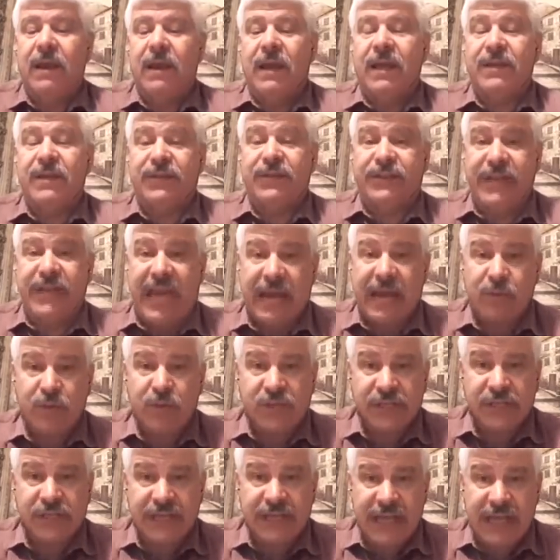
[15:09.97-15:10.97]
His dad
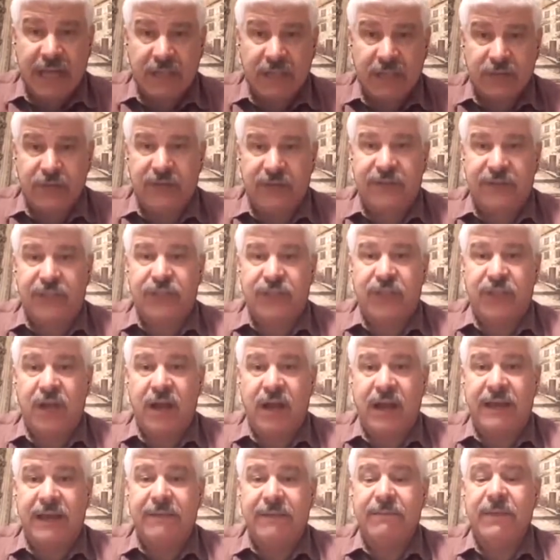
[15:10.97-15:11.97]
was an elder at the
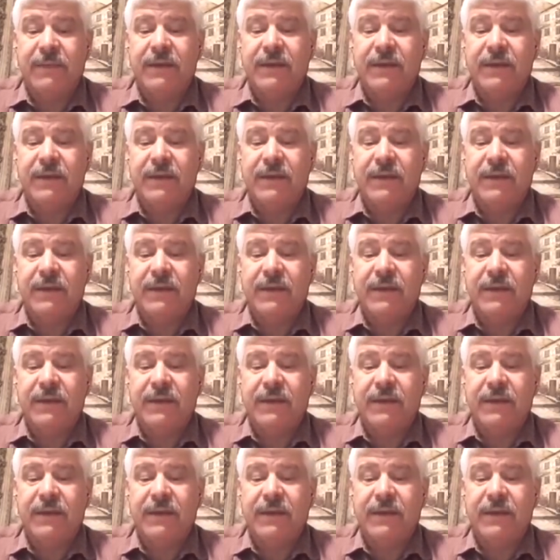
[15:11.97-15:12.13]
time